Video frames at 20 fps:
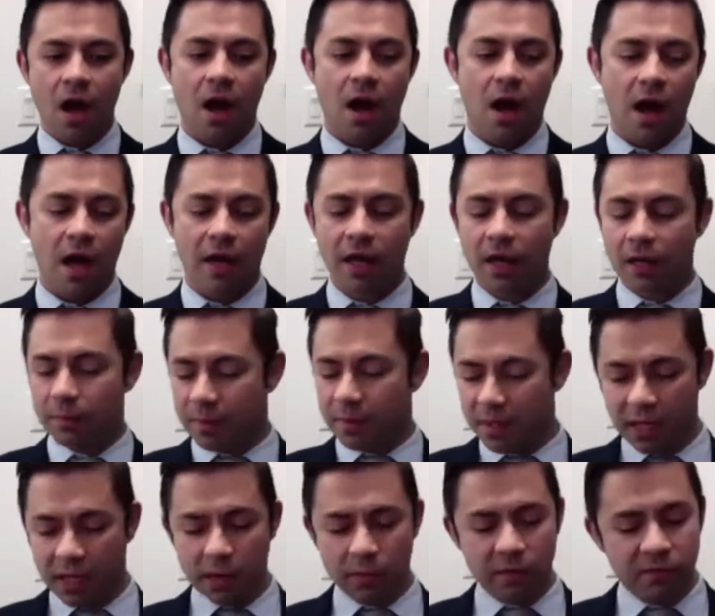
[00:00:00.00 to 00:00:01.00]
I had been
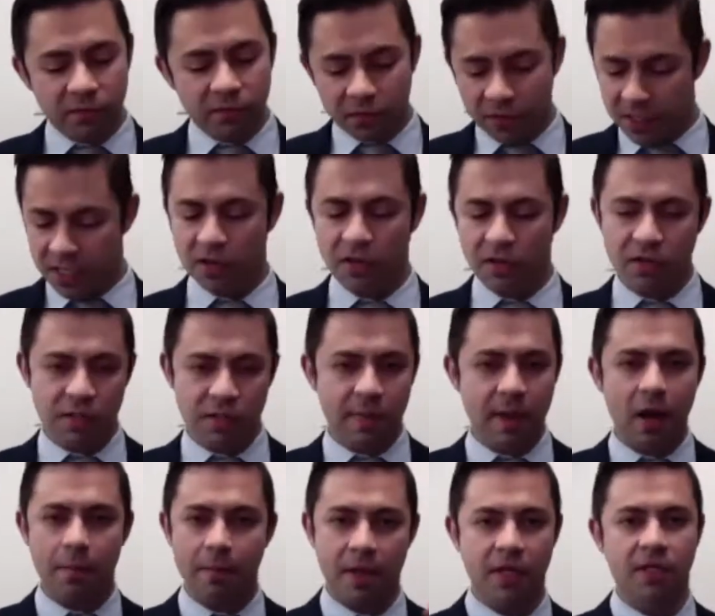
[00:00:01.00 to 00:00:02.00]
hearing for years
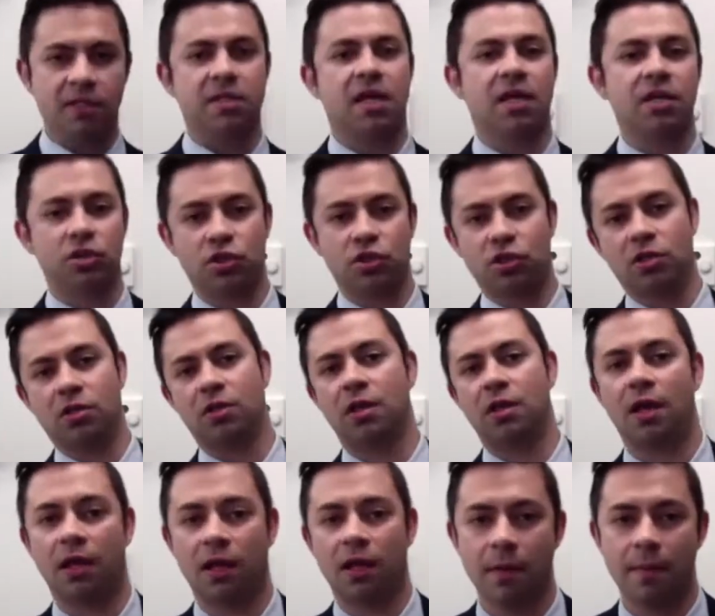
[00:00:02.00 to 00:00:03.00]
about meditation
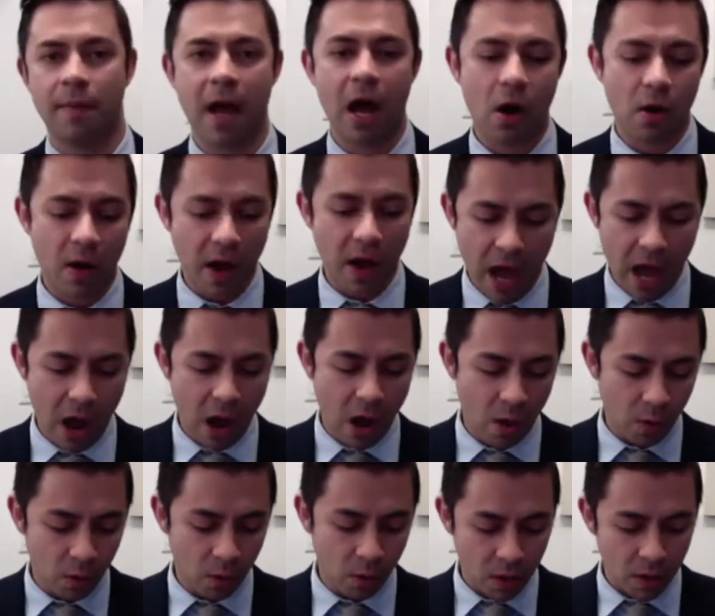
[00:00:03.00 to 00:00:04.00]
and about
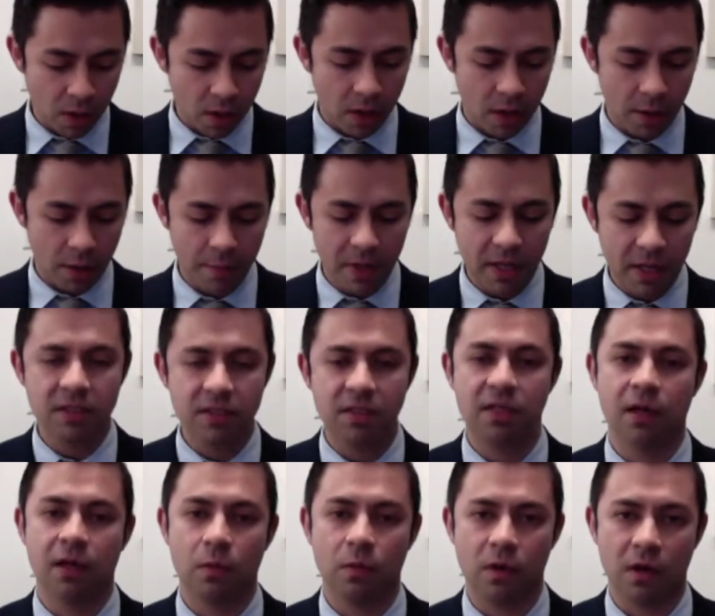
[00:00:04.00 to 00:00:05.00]
how amazing
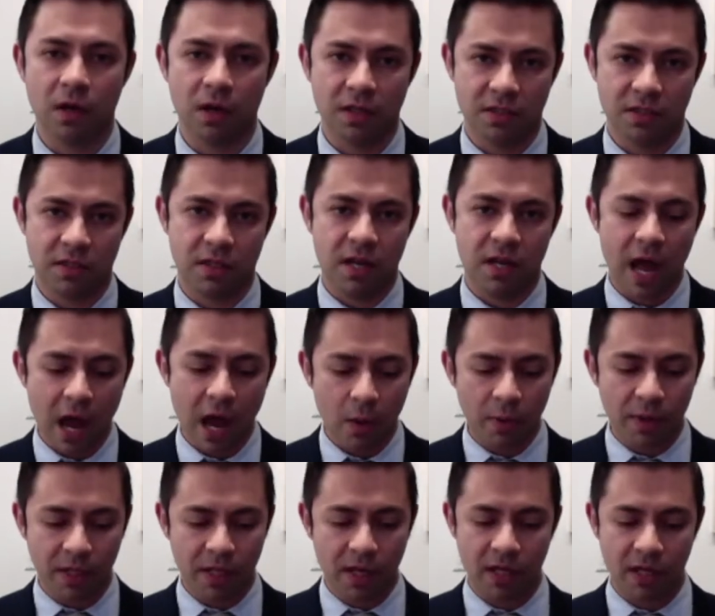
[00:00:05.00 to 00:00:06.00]
it was and how
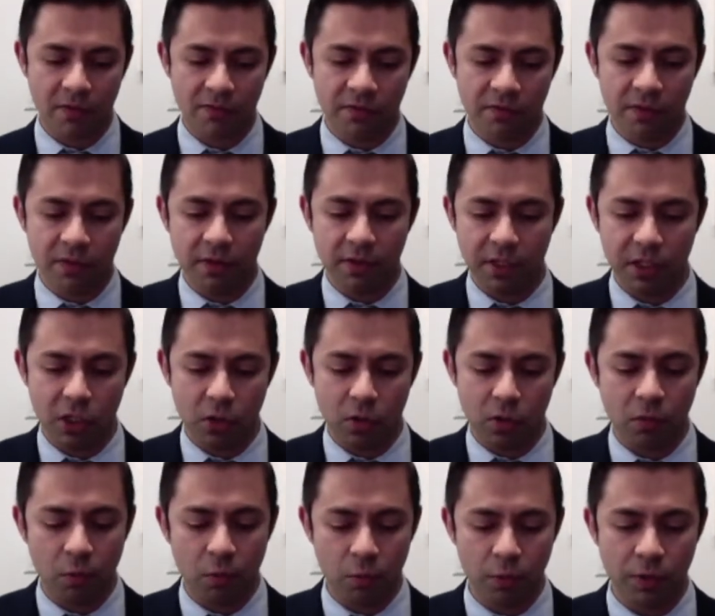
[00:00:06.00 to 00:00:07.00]
it kind of,
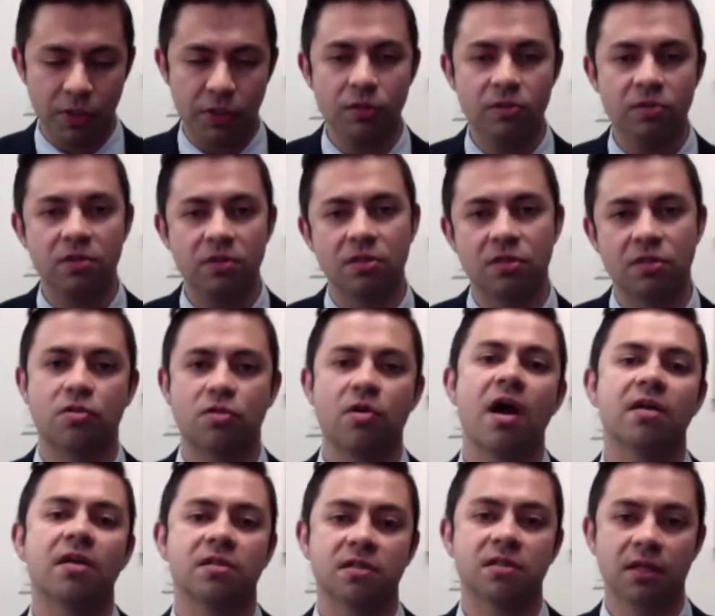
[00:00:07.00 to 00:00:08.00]
reduces
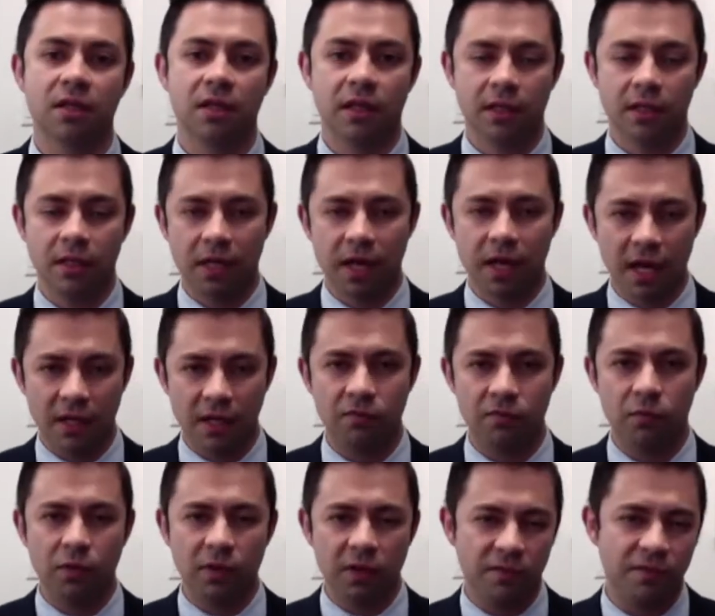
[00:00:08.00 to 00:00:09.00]
stress, and it kind of
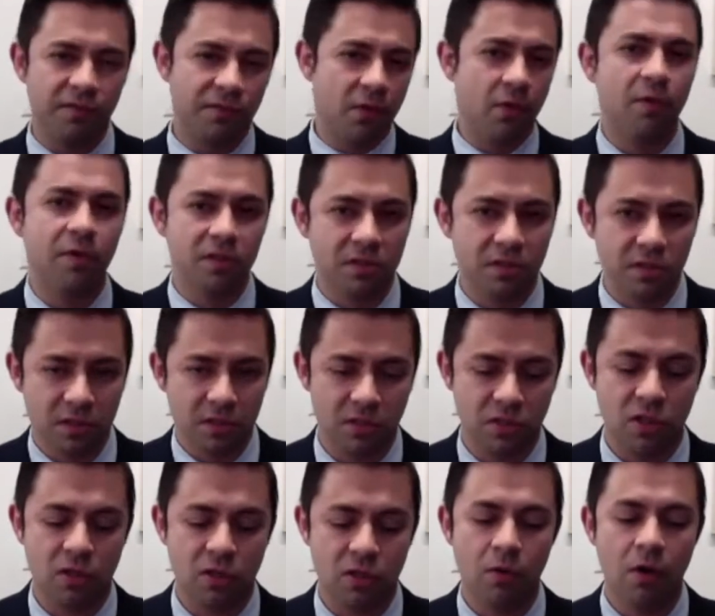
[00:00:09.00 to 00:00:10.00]
really focuses
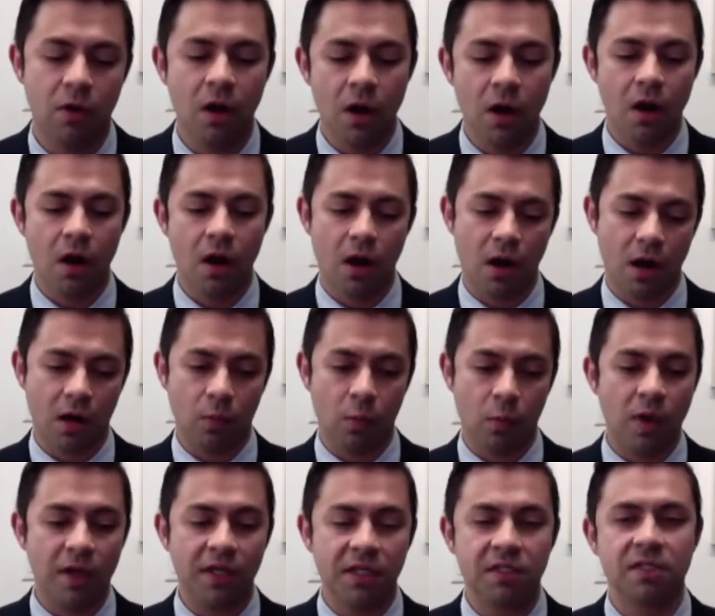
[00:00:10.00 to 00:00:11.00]
you on
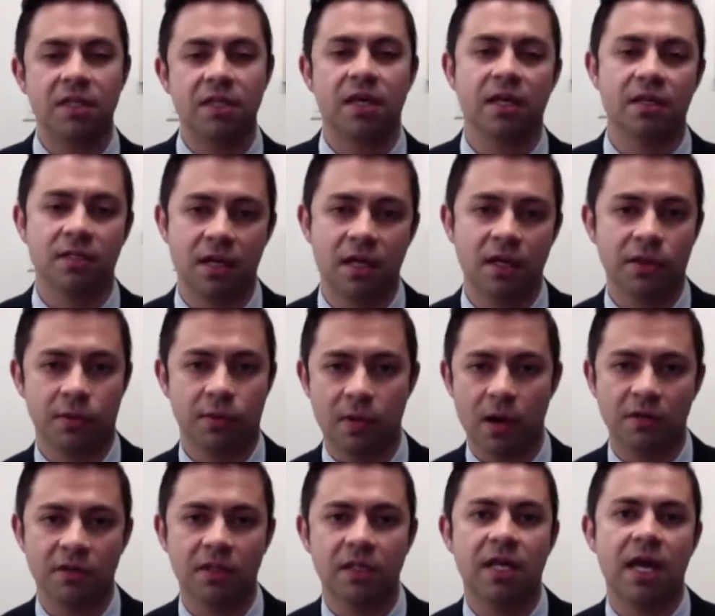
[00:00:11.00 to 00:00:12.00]
what needs to get done
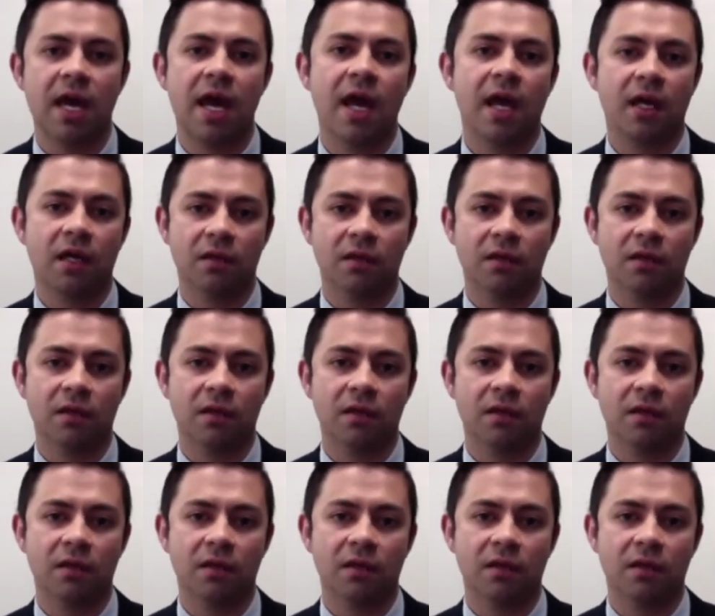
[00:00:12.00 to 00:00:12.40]
throughout the day.